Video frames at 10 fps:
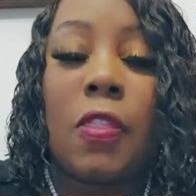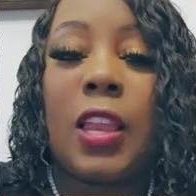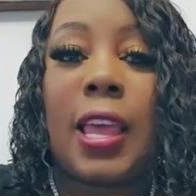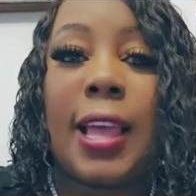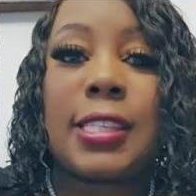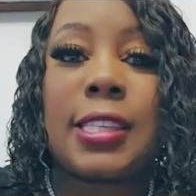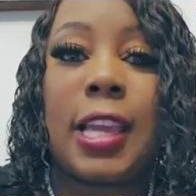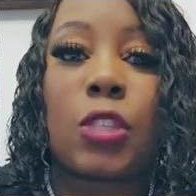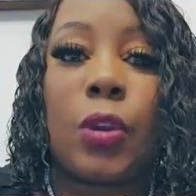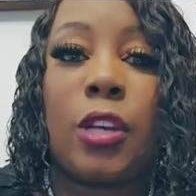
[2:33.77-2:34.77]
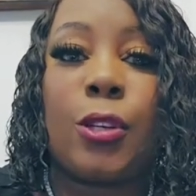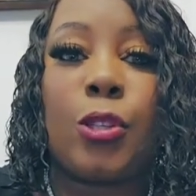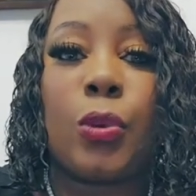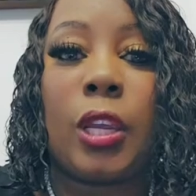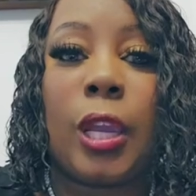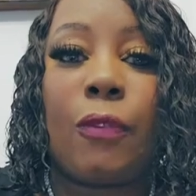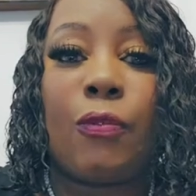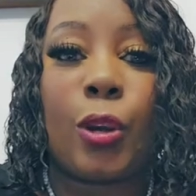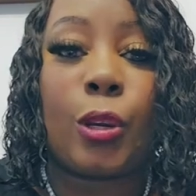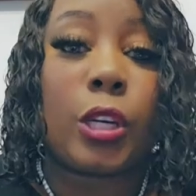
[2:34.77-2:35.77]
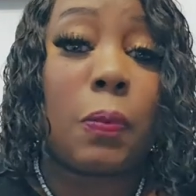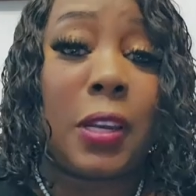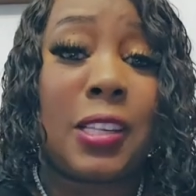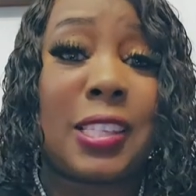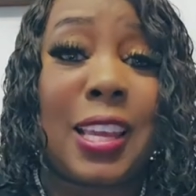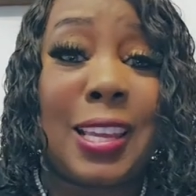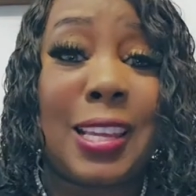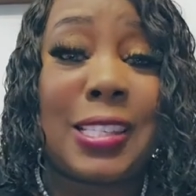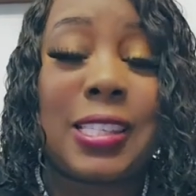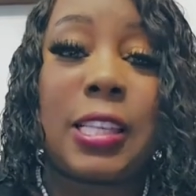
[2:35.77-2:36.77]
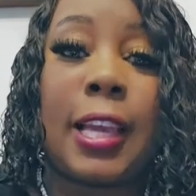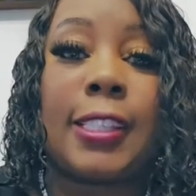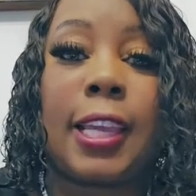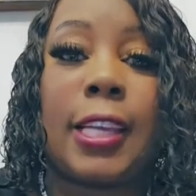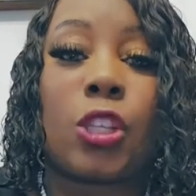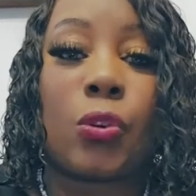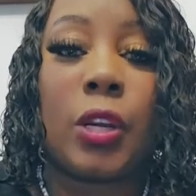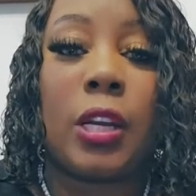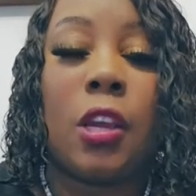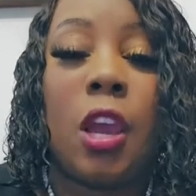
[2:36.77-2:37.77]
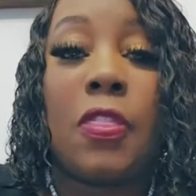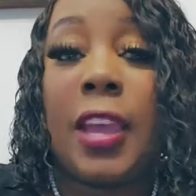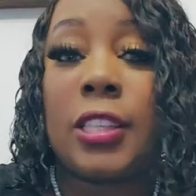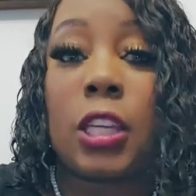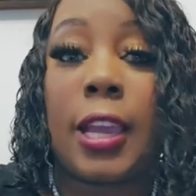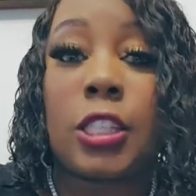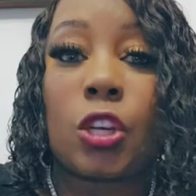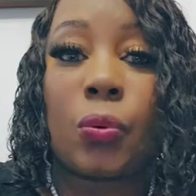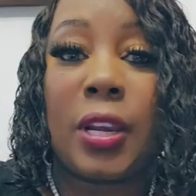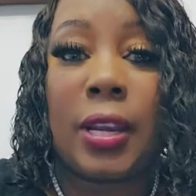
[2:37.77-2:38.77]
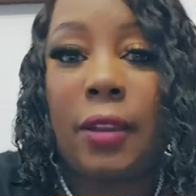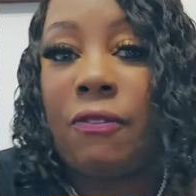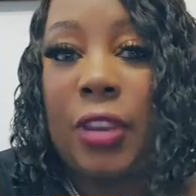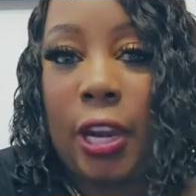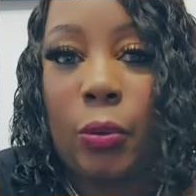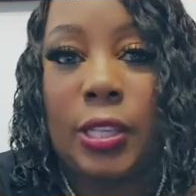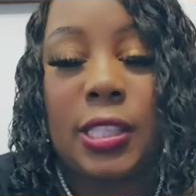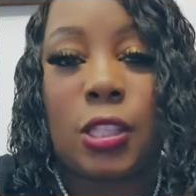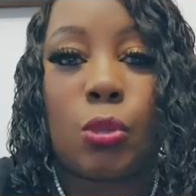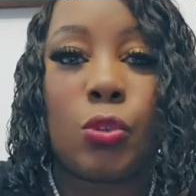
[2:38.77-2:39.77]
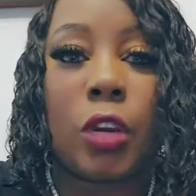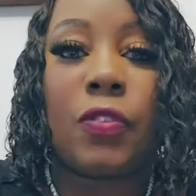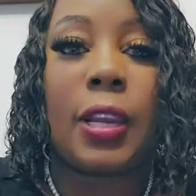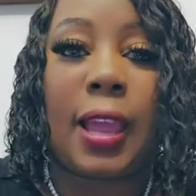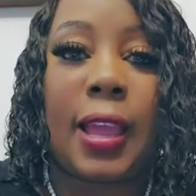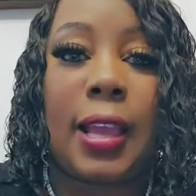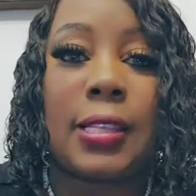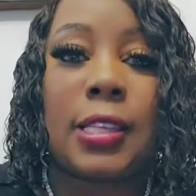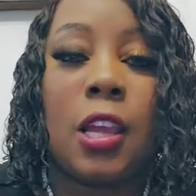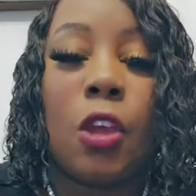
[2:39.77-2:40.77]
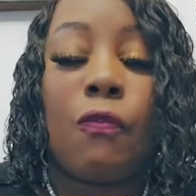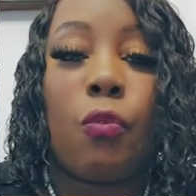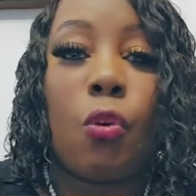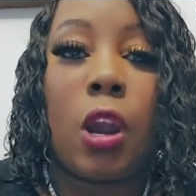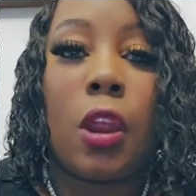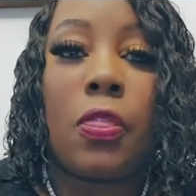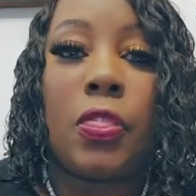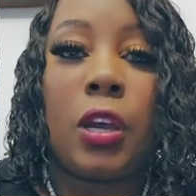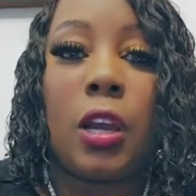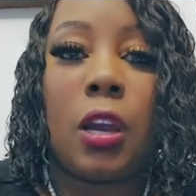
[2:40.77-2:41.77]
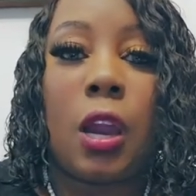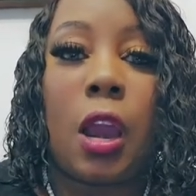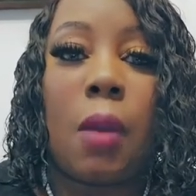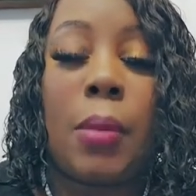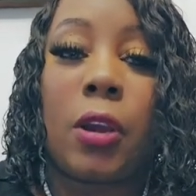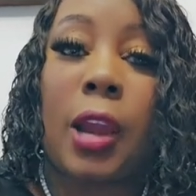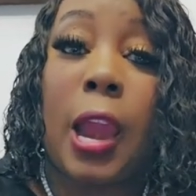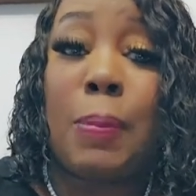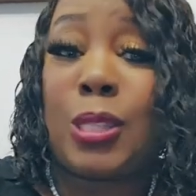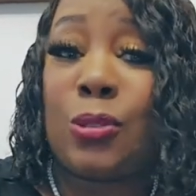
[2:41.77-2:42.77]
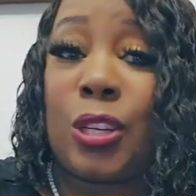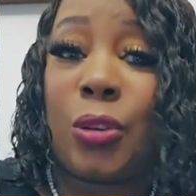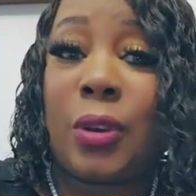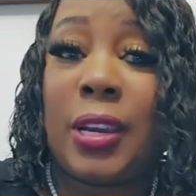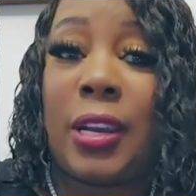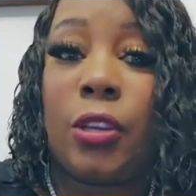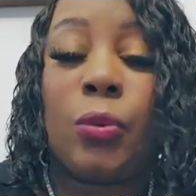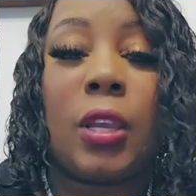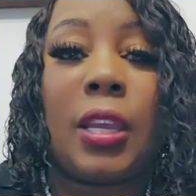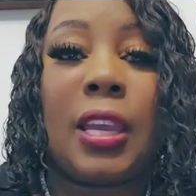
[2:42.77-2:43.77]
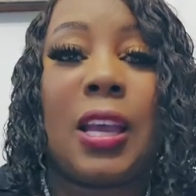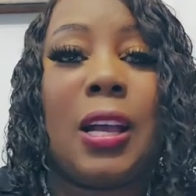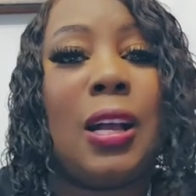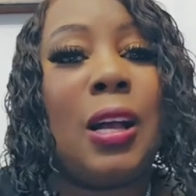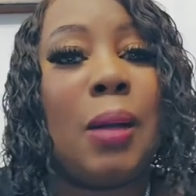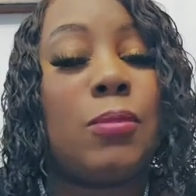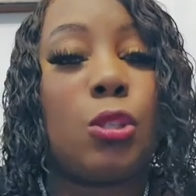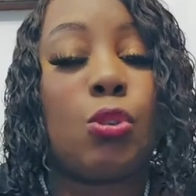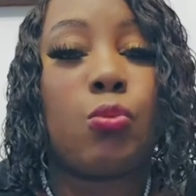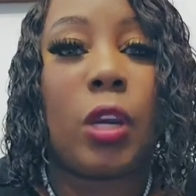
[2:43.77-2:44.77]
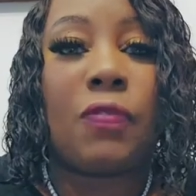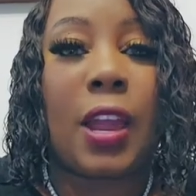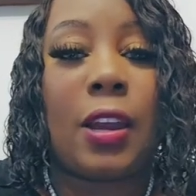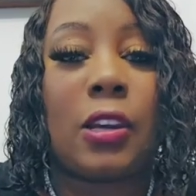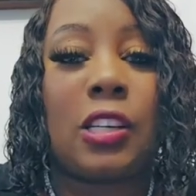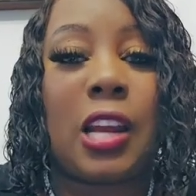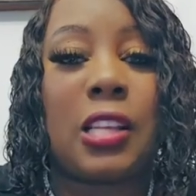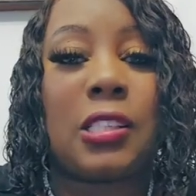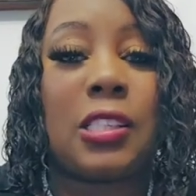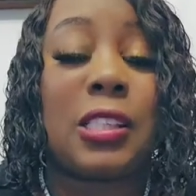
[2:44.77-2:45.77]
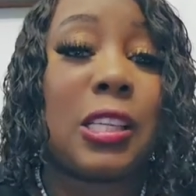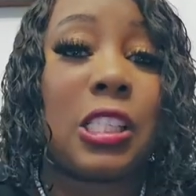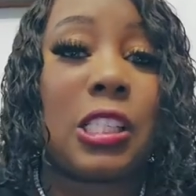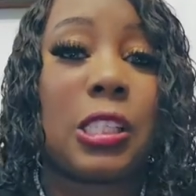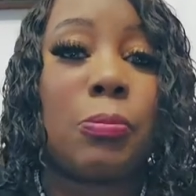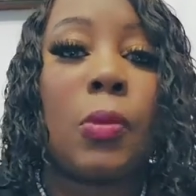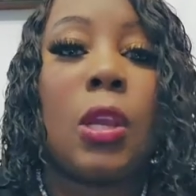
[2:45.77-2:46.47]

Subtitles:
The last tax credit that you can get for your dependents is the education credit. The education credit varies. It's two different kinds. For the American Opportunity Credit, you can get up to $2,500 deduction.